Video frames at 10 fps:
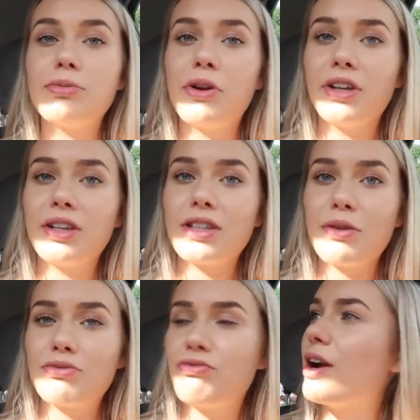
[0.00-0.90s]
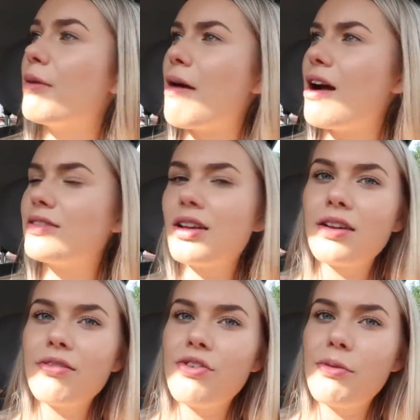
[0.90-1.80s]
To be honest, it was really
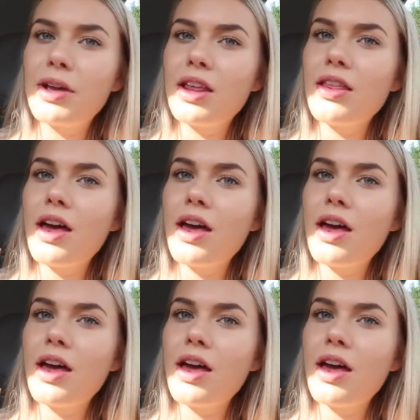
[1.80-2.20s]
embarrassing filming in